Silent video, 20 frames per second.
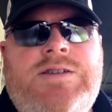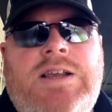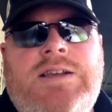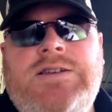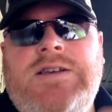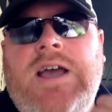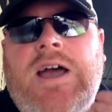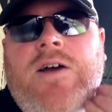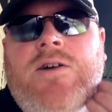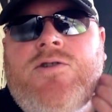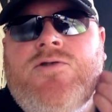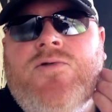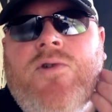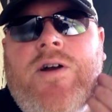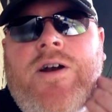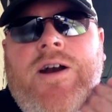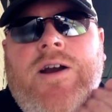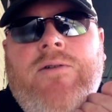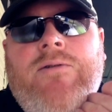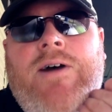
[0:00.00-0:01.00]
That's the guy who's
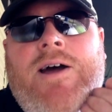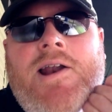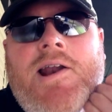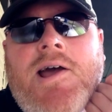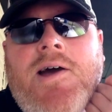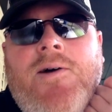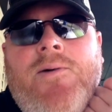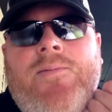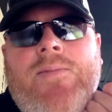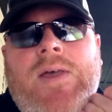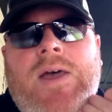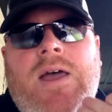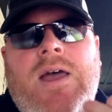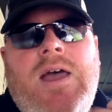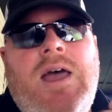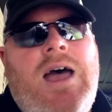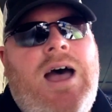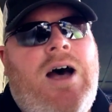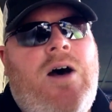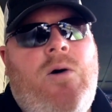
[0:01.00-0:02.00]
running it right now.
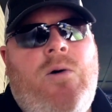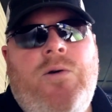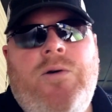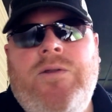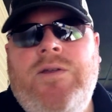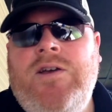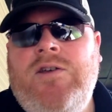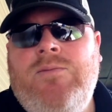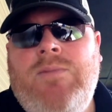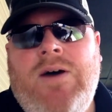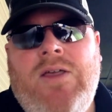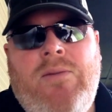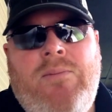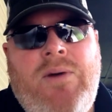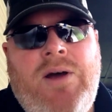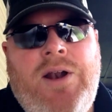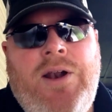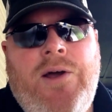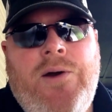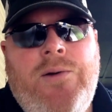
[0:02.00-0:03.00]
I order these by the
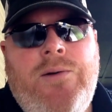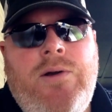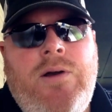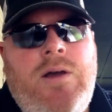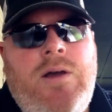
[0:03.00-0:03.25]
buttload.